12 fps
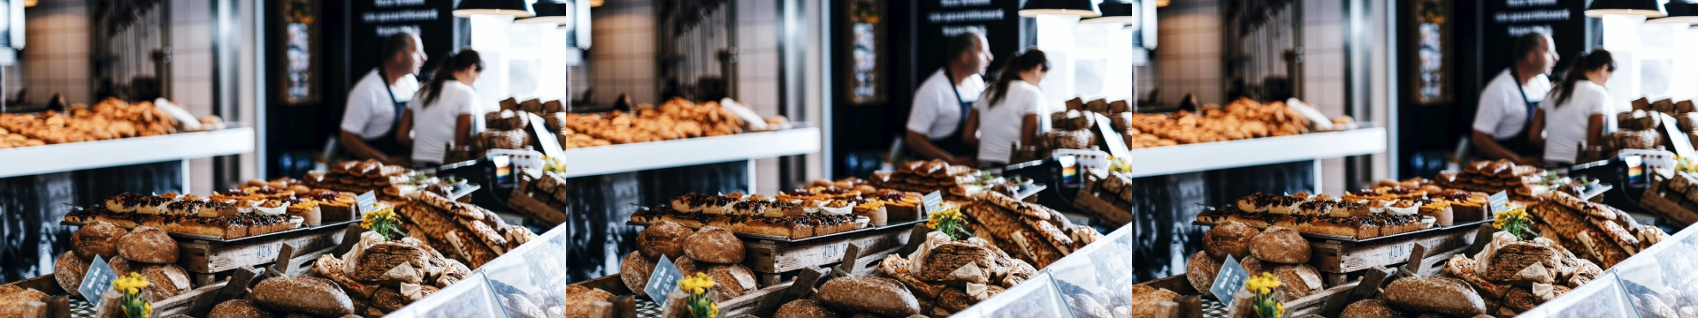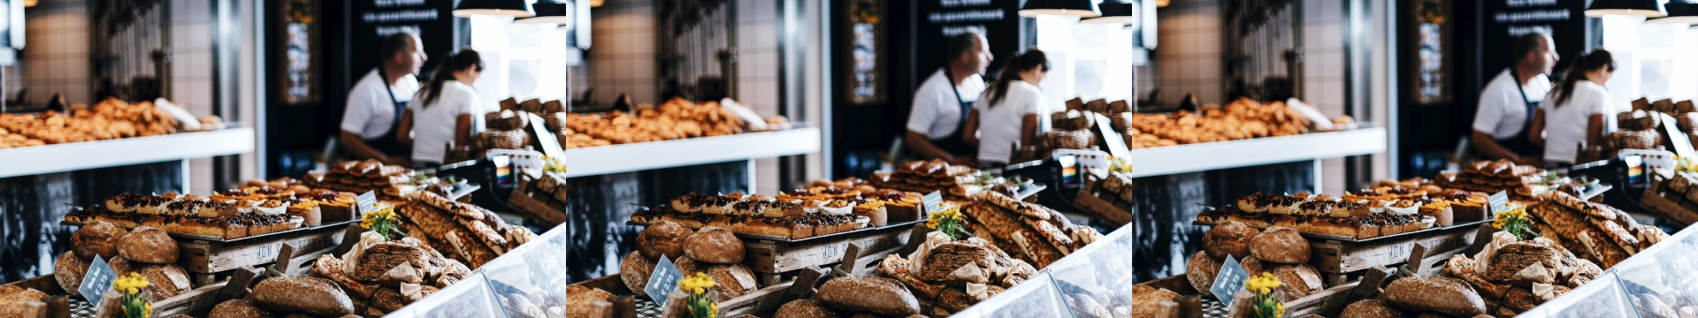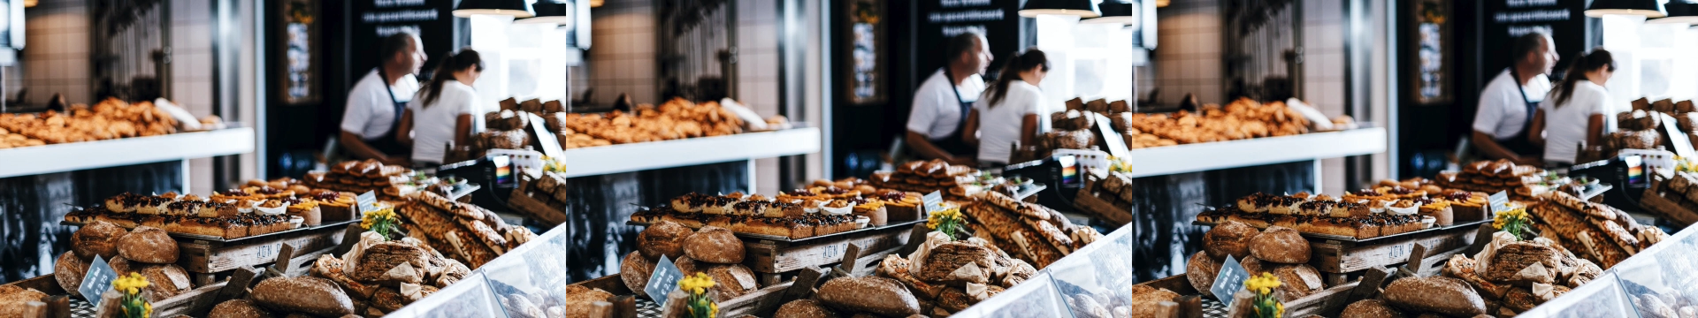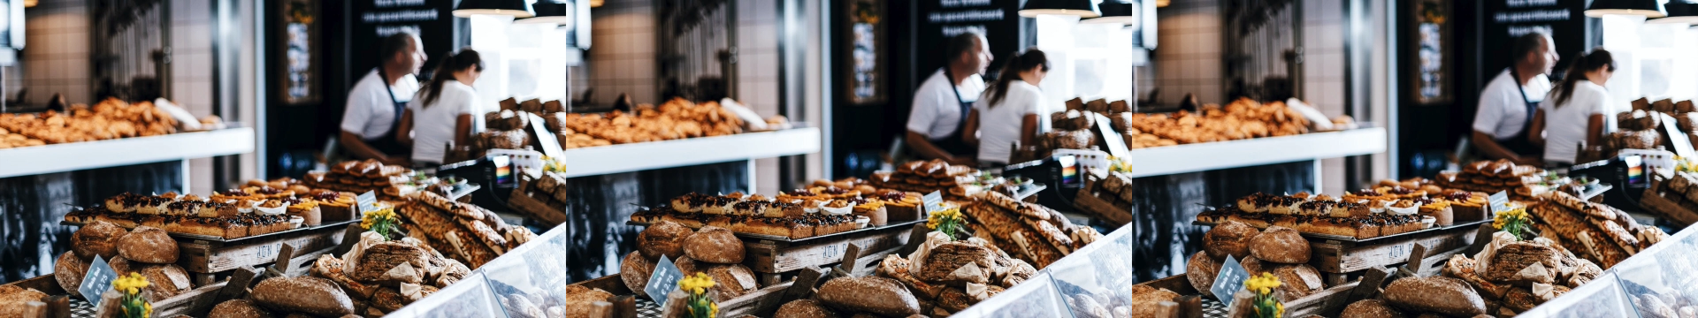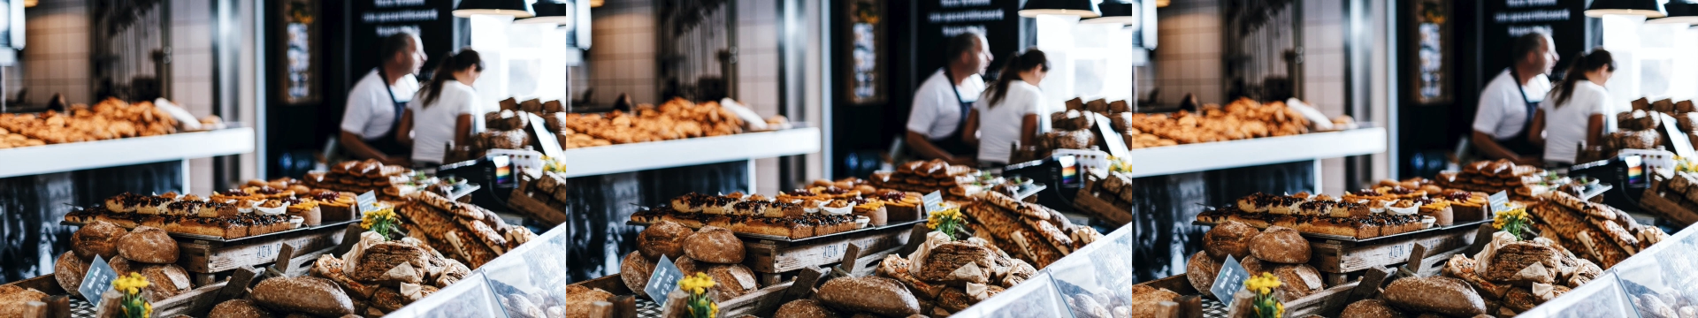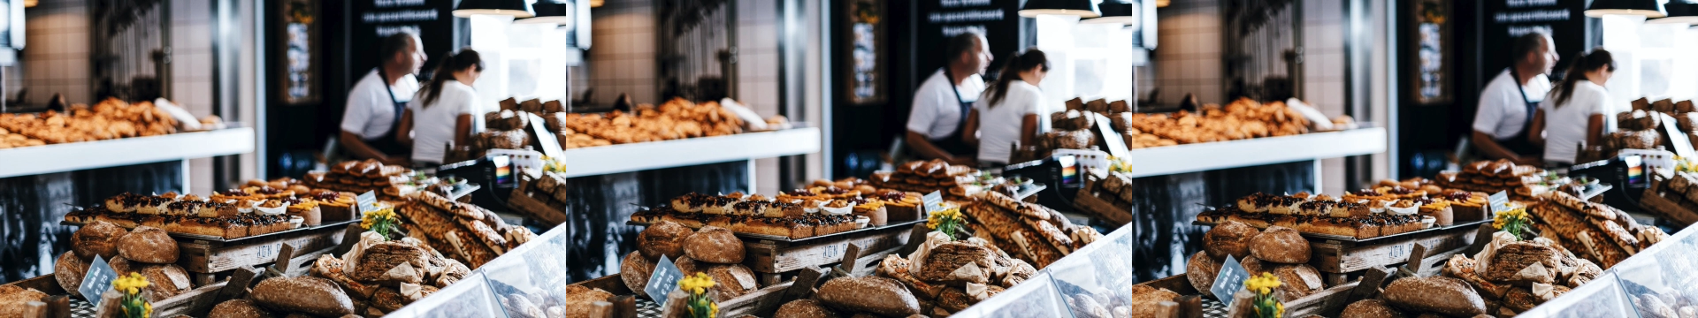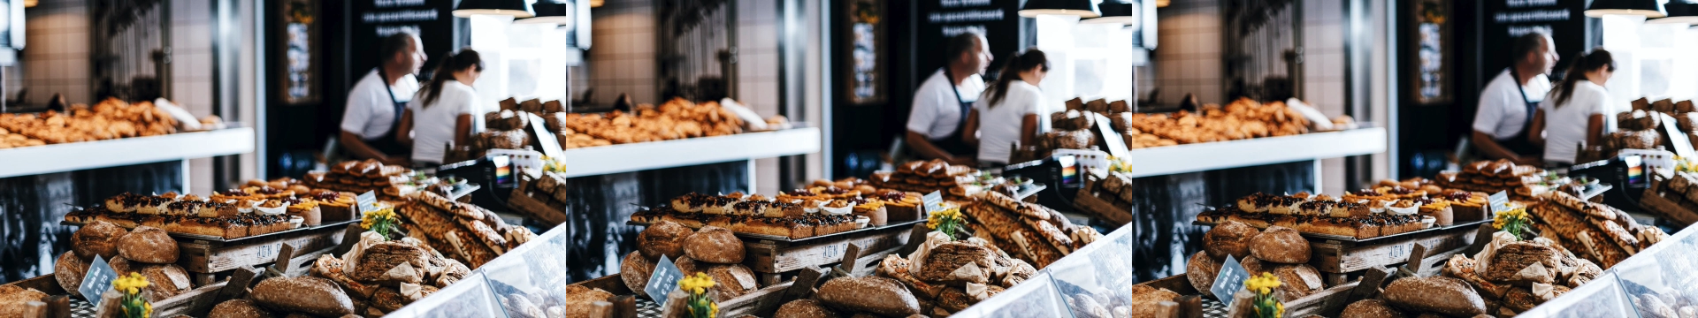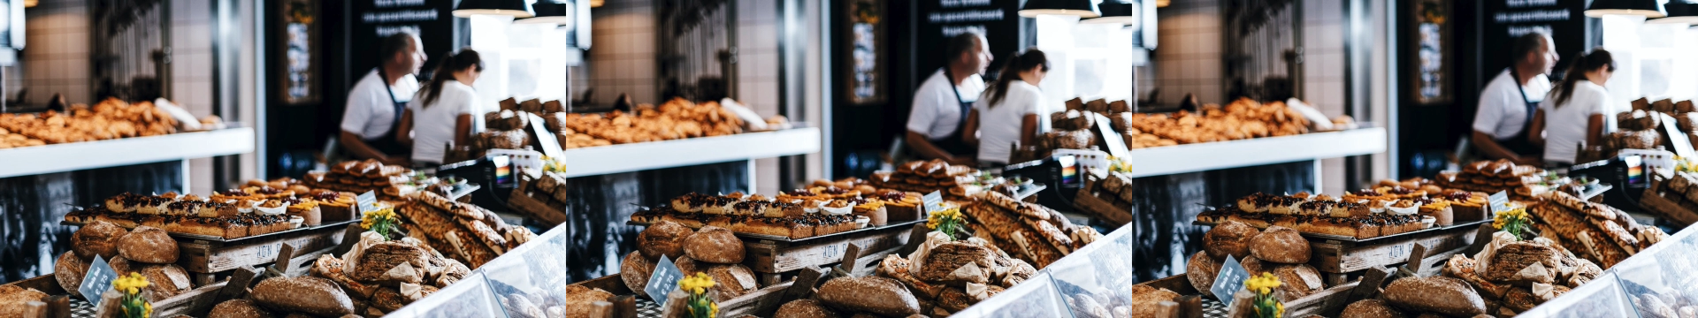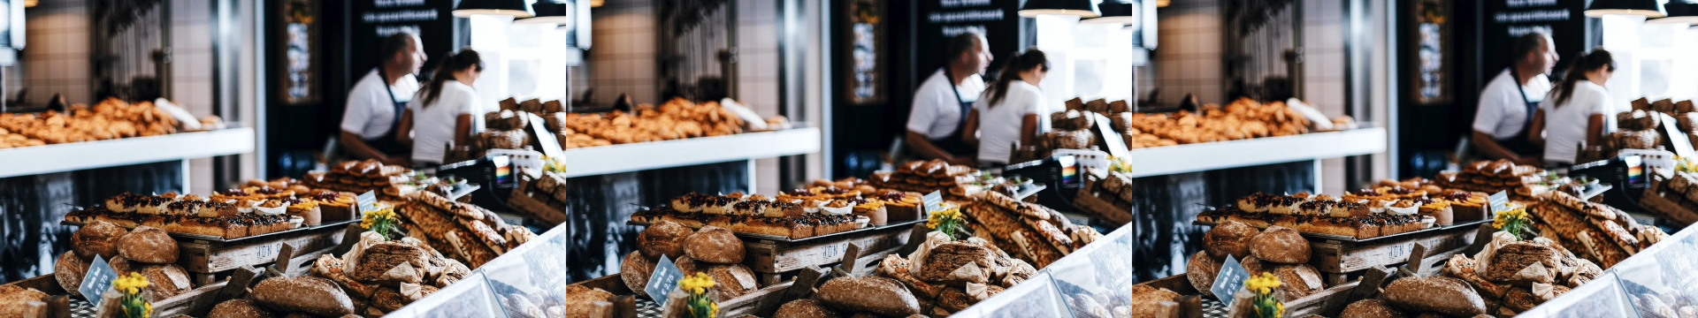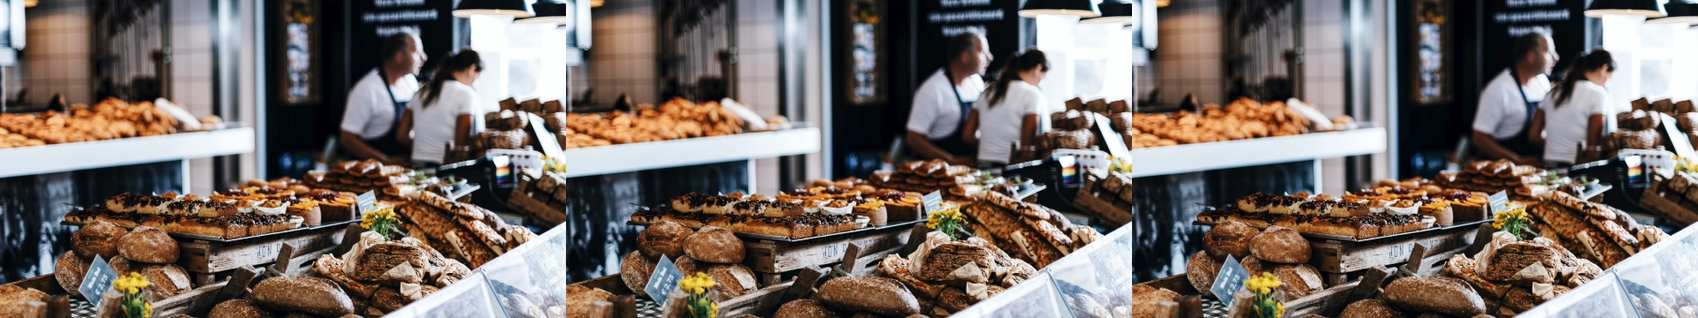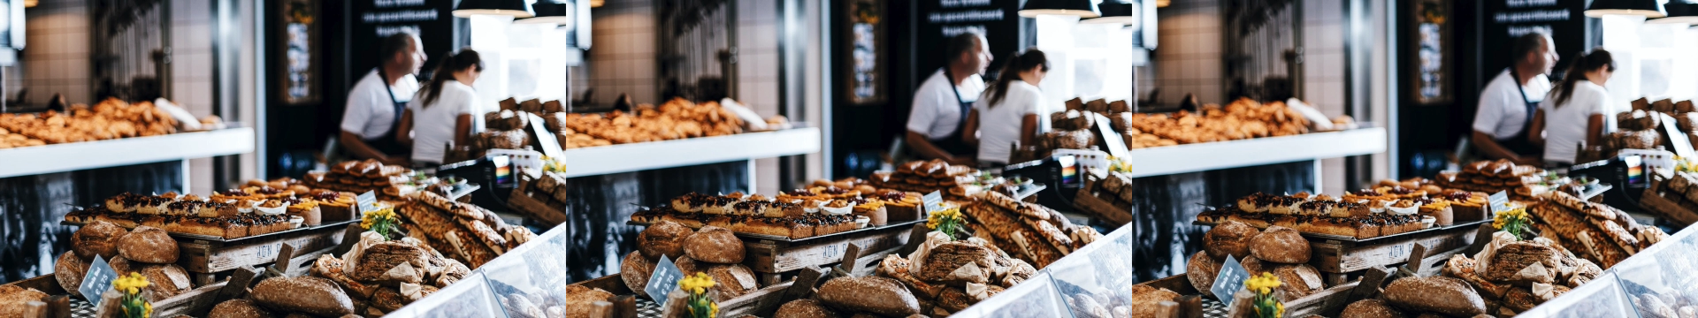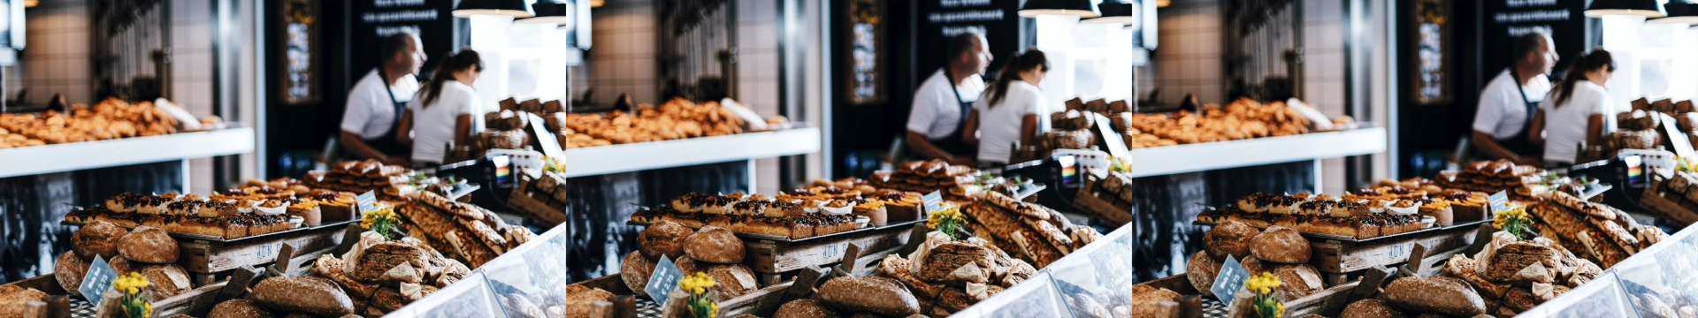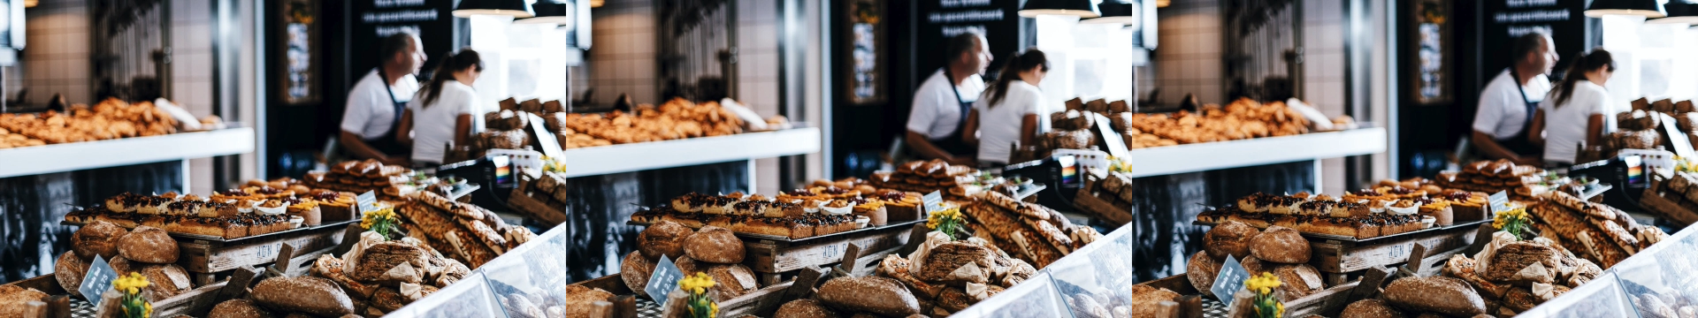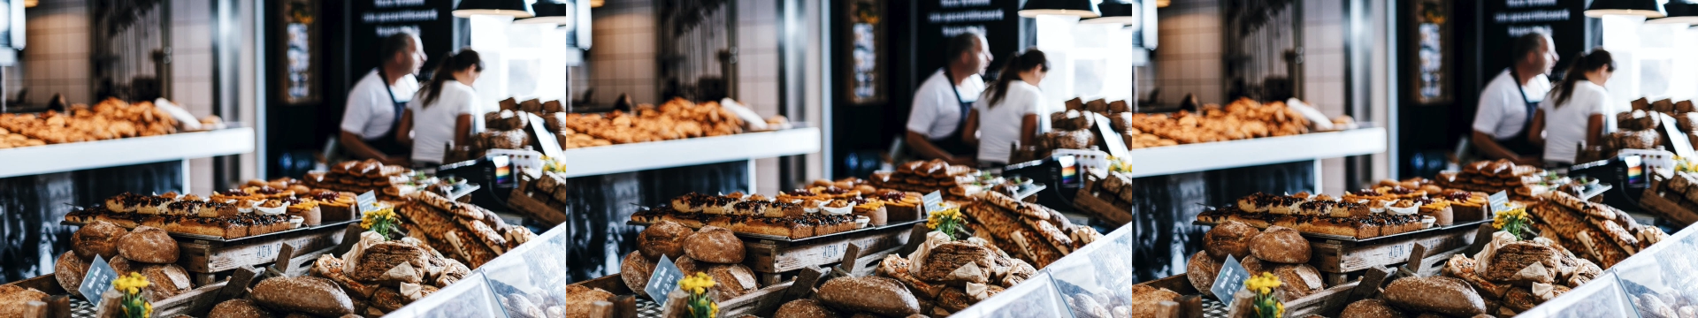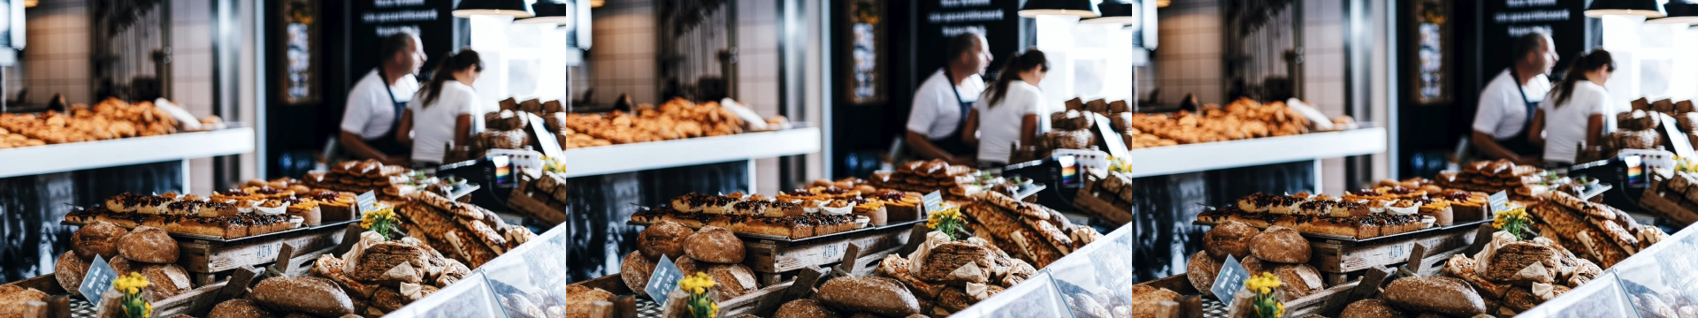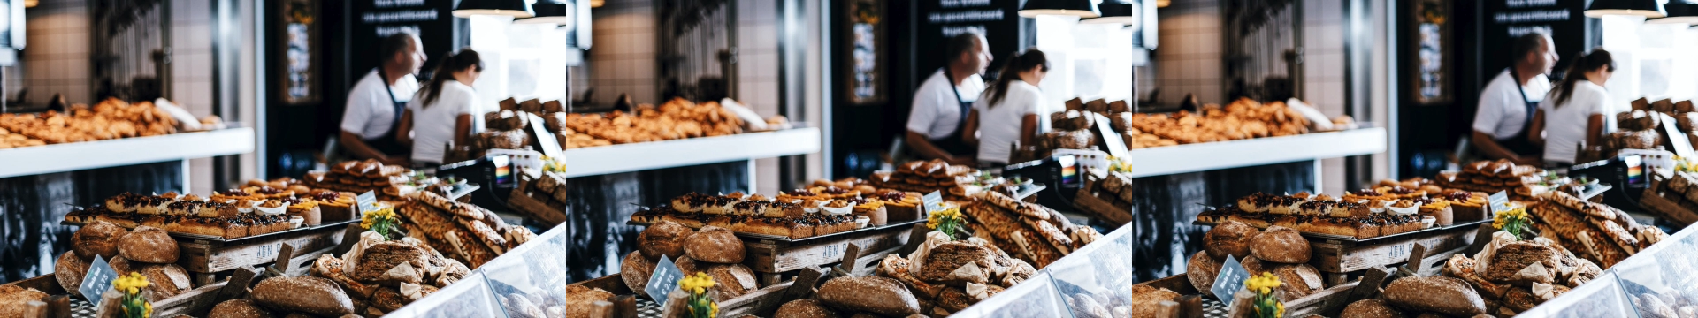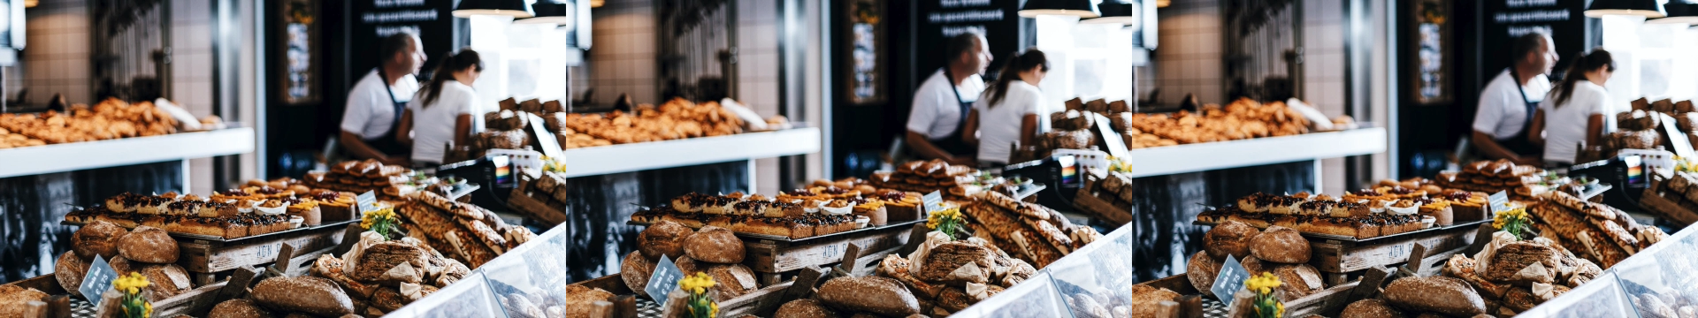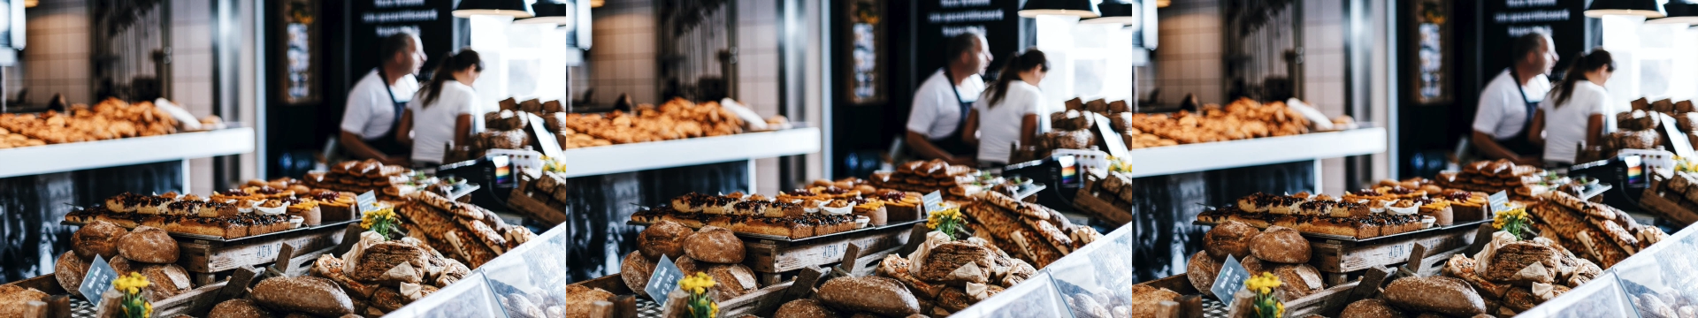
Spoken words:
No face is visible, so there are no lips to read.